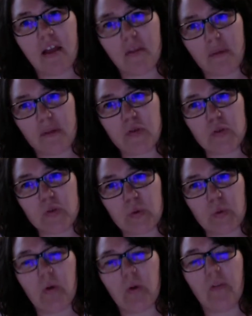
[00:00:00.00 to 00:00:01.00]
elementary
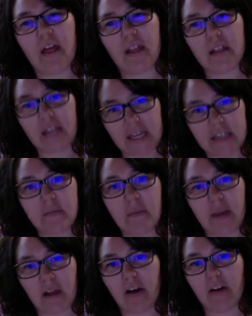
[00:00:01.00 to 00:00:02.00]
school that liked to
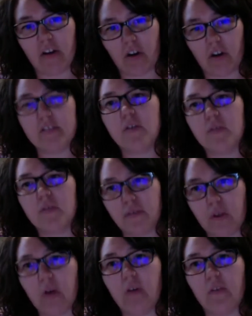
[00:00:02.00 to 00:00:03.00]
pick on girls, and there was a
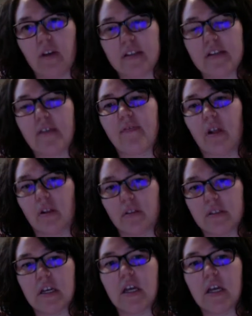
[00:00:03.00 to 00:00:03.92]
few of us that felt